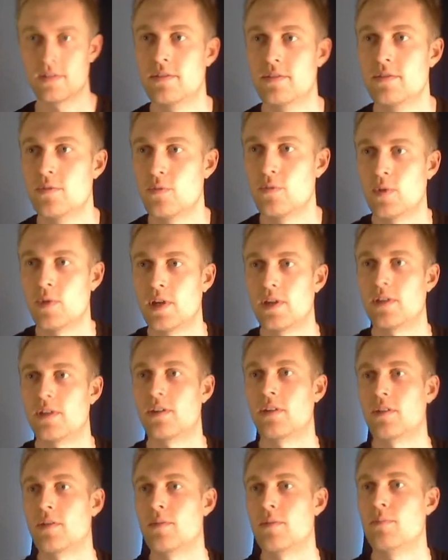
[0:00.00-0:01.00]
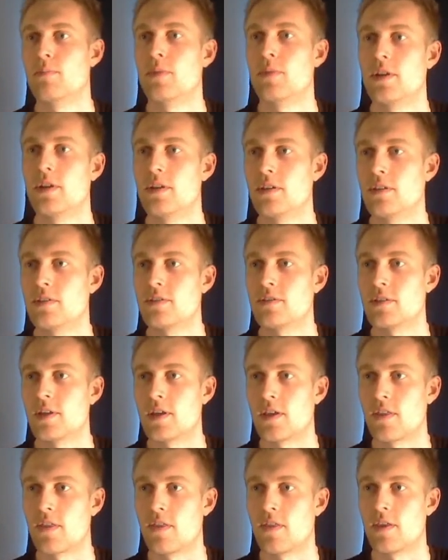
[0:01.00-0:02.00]
Waiting a minute,
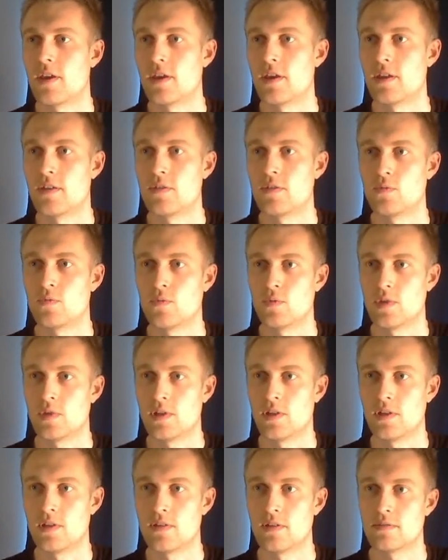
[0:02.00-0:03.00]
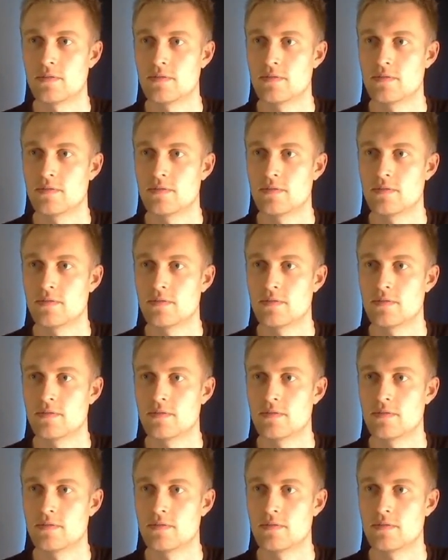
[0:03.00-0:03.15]
and then we